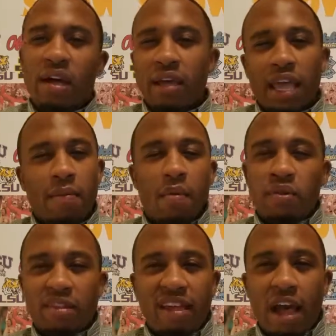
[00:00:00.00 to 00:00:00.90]
I can't
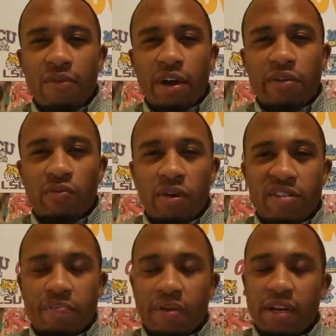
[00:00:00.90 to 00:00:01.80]
remember what the tie record
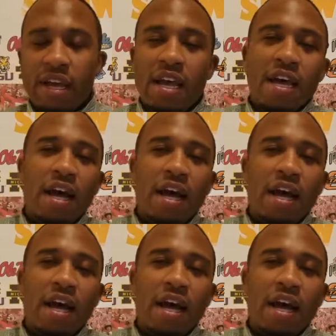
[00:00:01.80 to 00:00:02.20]
was, but